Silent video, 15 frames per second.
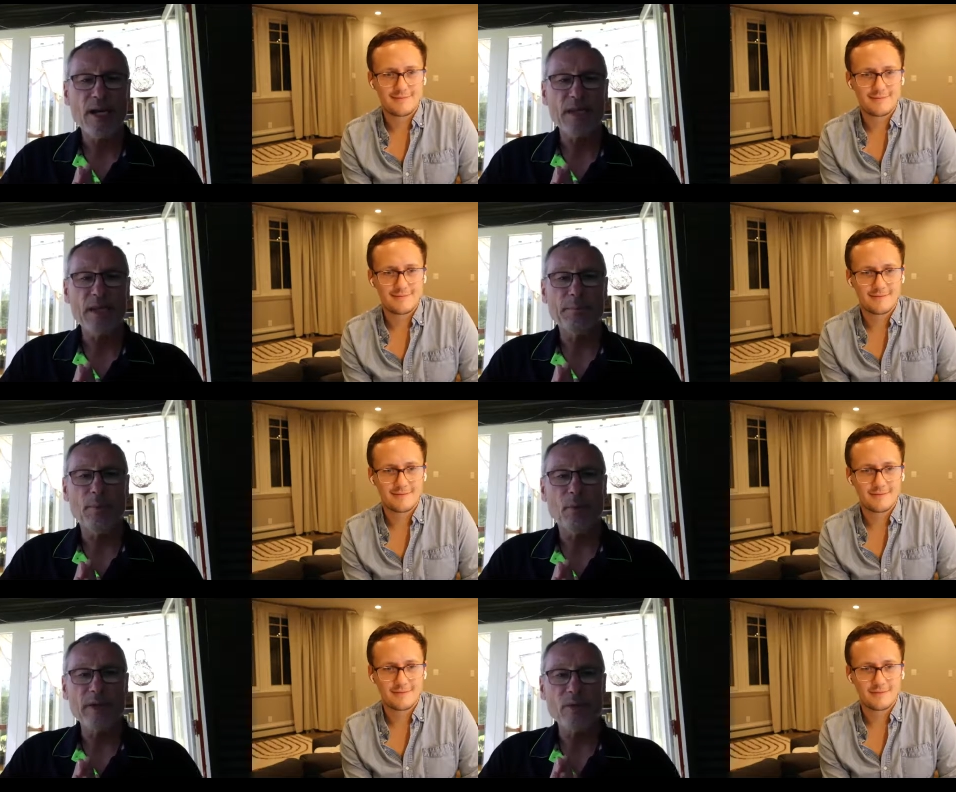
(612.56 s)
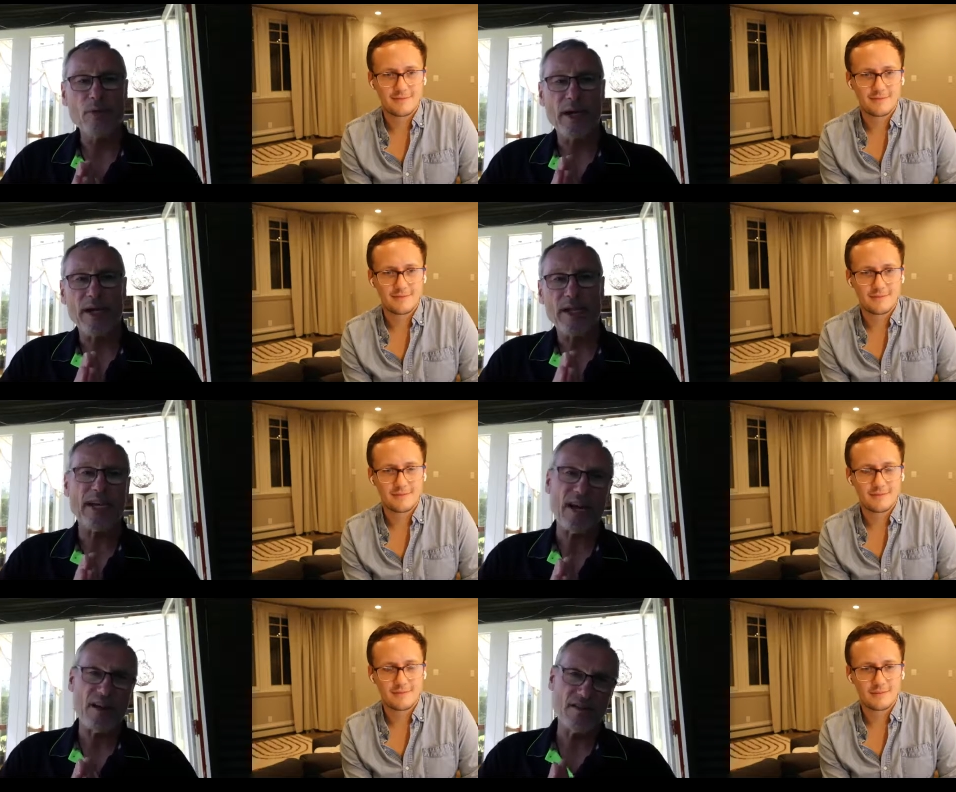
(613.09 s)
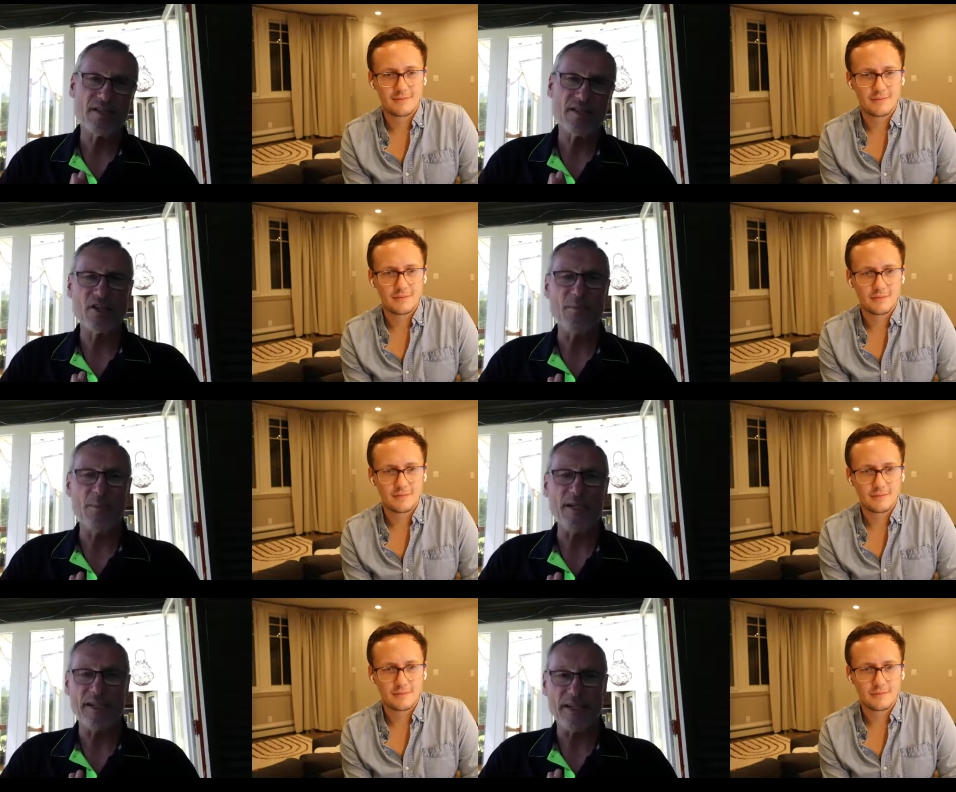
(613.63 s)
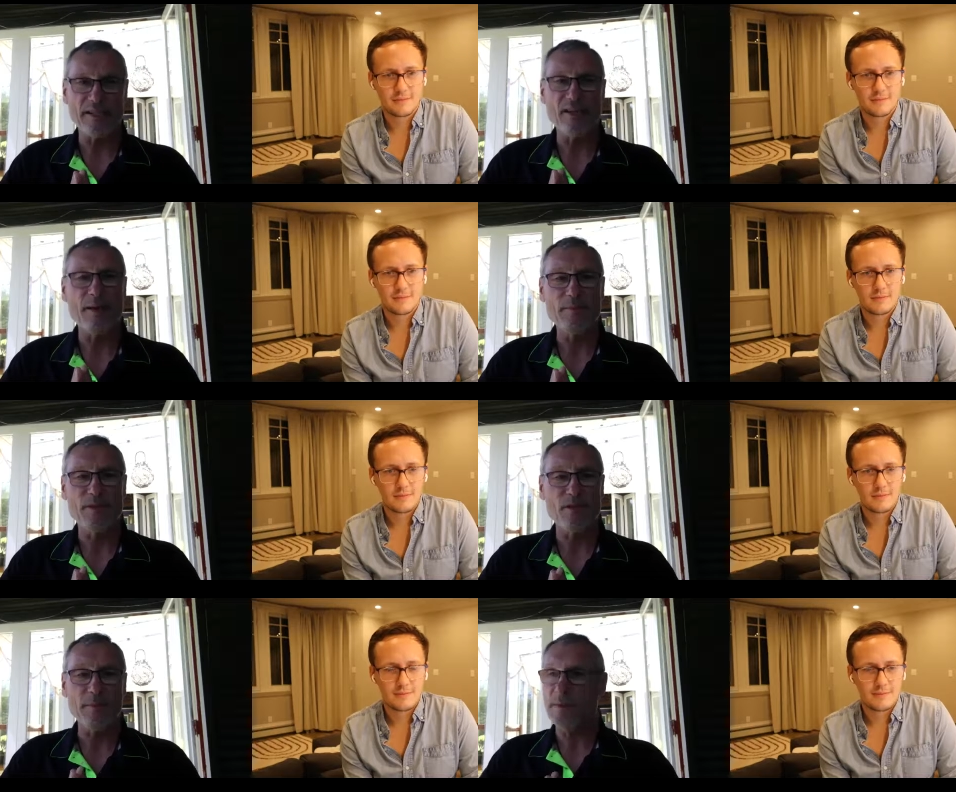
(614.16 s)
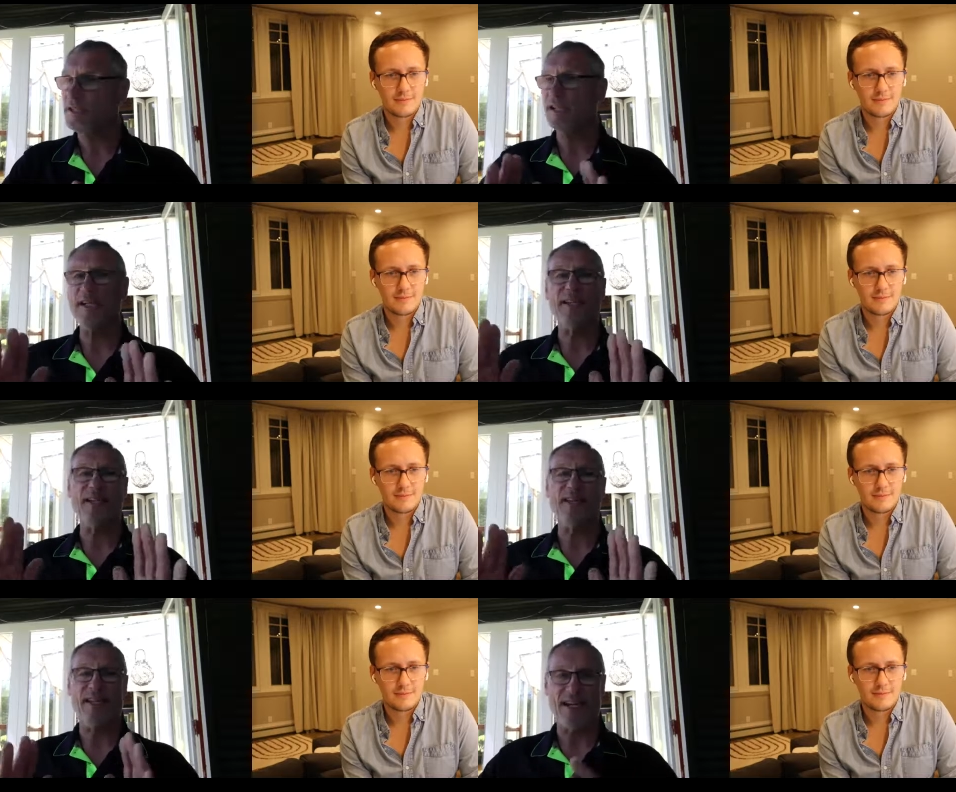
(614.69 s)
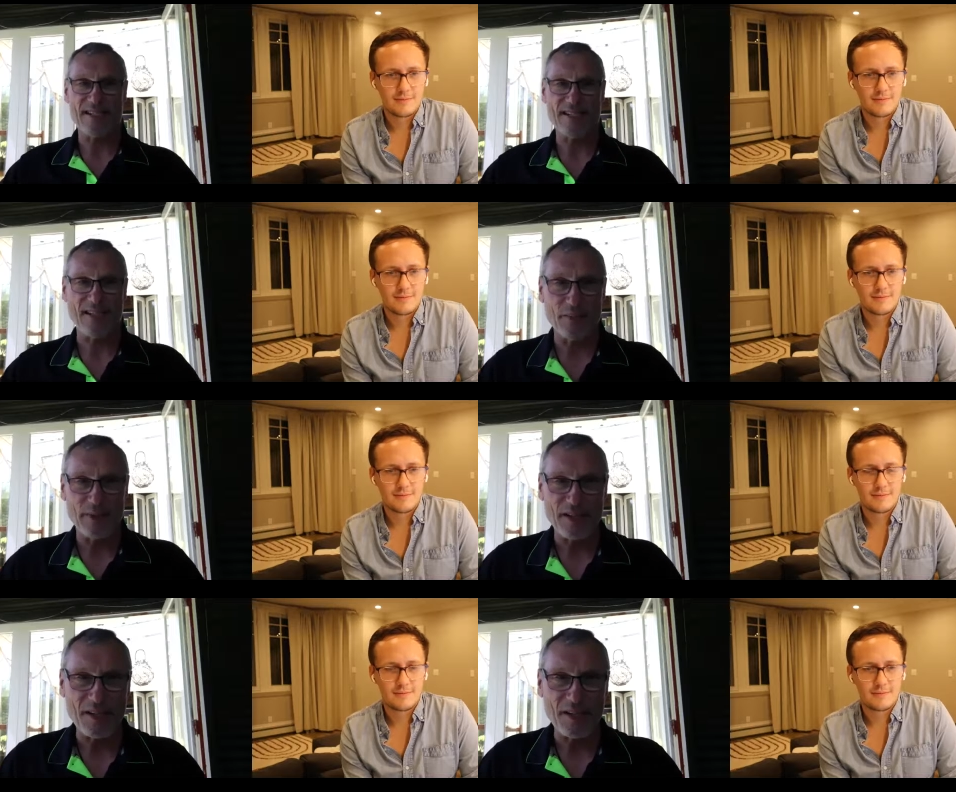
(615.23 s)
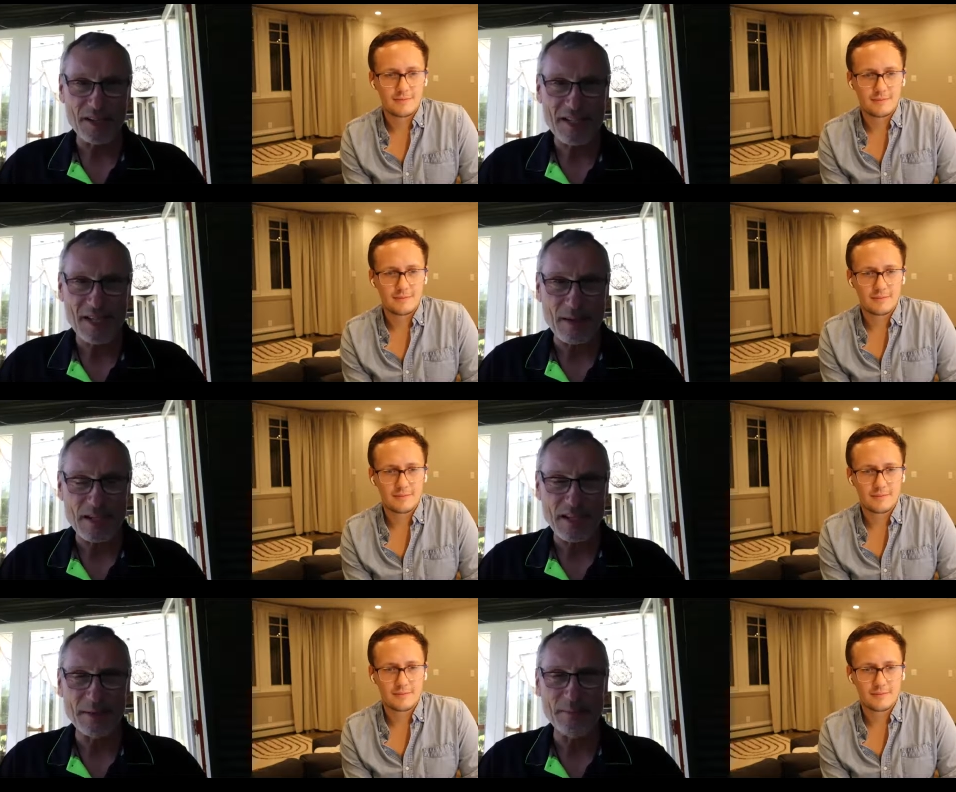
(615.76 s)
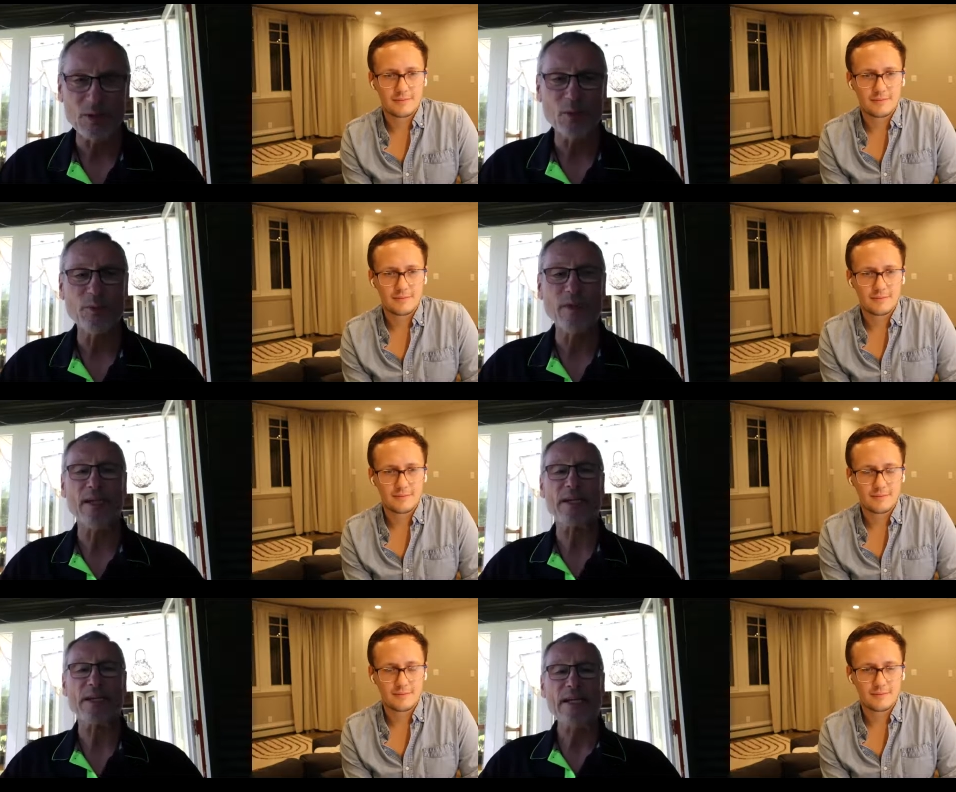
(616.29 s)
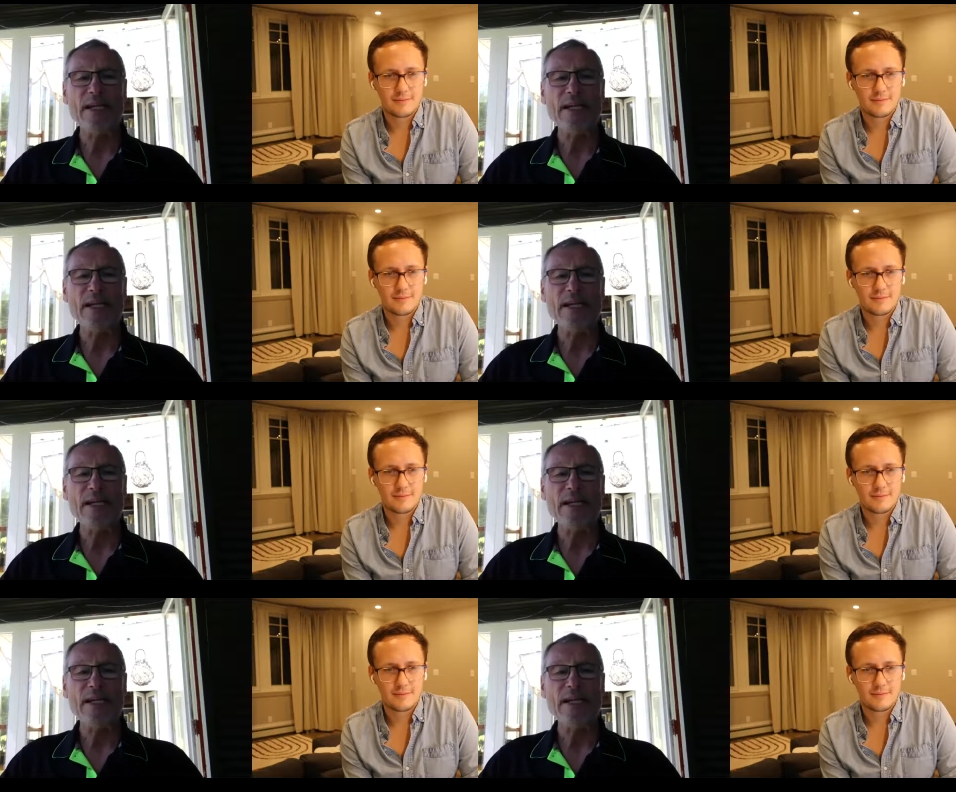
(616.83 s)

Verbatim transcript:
Speaker 1: At the point where Karen's too busy and I'm too busy, then that's it. We can't accept any more work.